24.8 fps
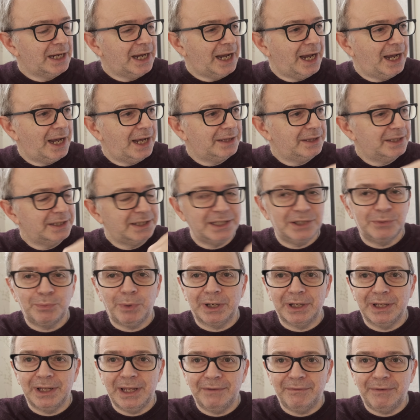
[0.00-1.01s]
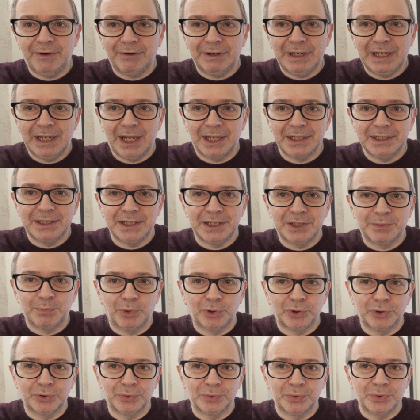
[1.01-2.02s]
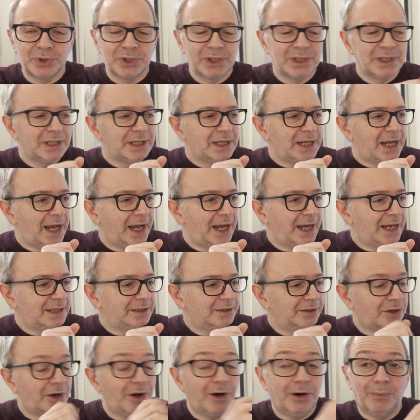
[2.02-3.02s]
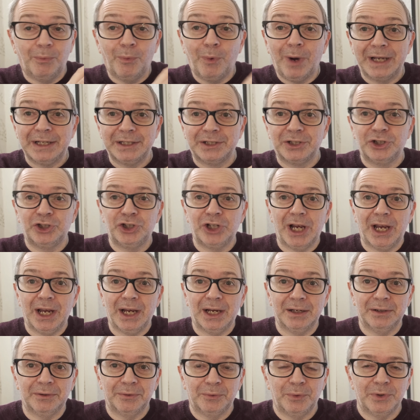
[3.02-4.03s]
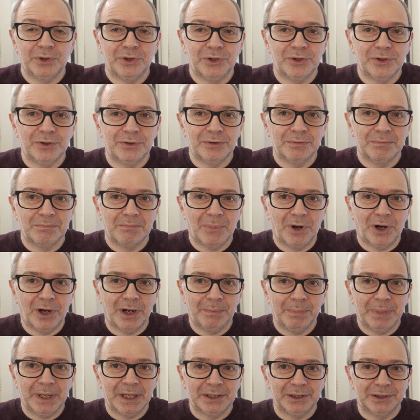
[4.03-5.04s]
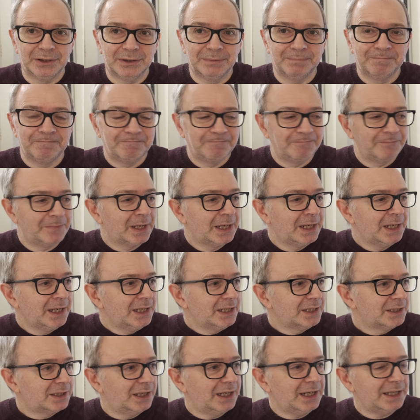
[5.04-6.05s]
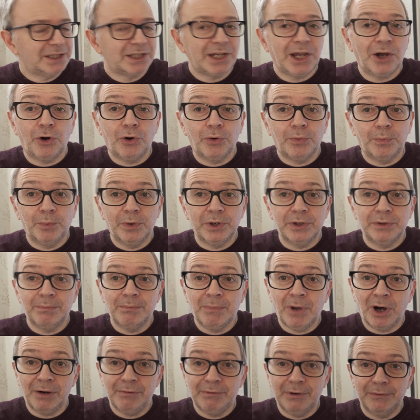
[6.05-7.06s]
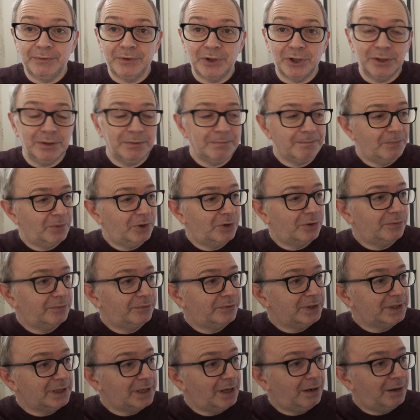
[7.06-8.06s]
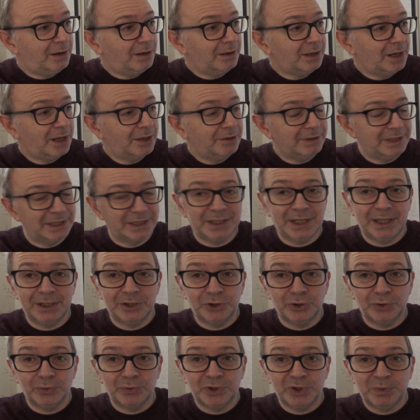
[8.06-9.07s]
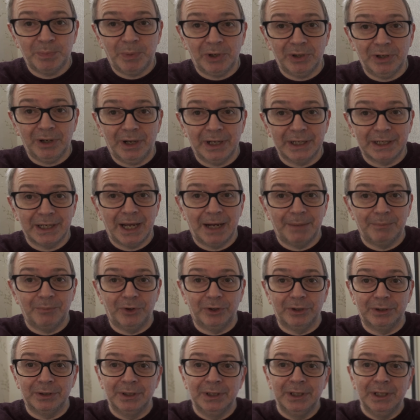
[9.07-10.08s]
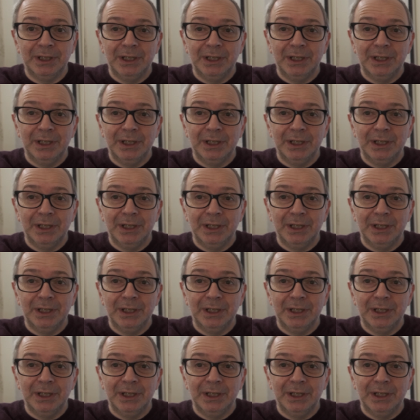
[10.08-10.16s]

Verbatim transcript: Uh, this is one of their very latest models, and I can't wait to share with you my opinion. So let's get on with my review of the Arlo Essential Spotlight Camera.